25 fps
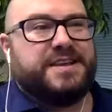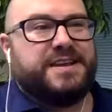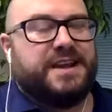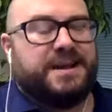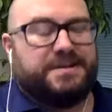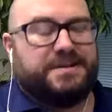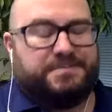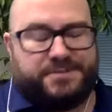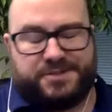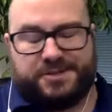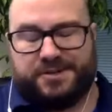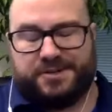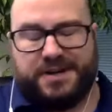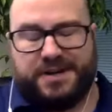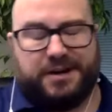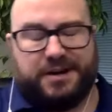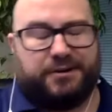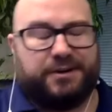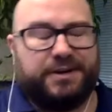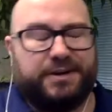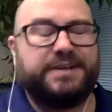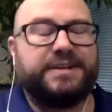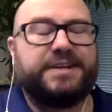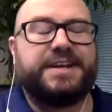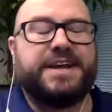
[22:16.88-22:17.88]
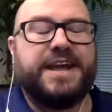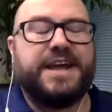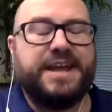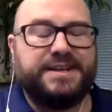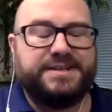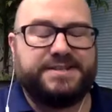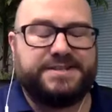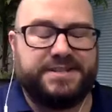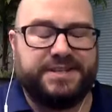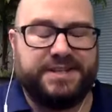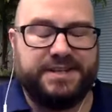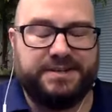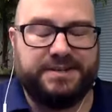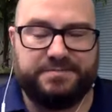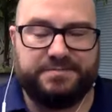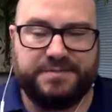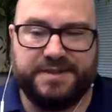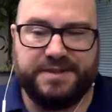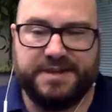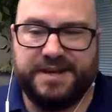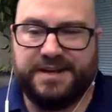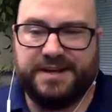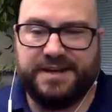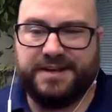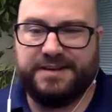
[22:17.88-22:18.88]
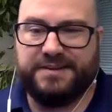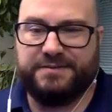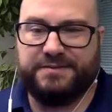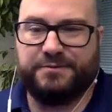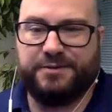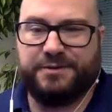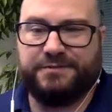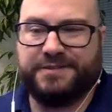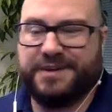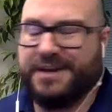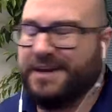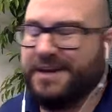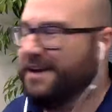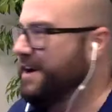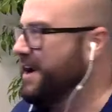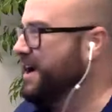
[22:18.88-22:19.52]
I'm sorry, Erin, Casey, uh, we've got,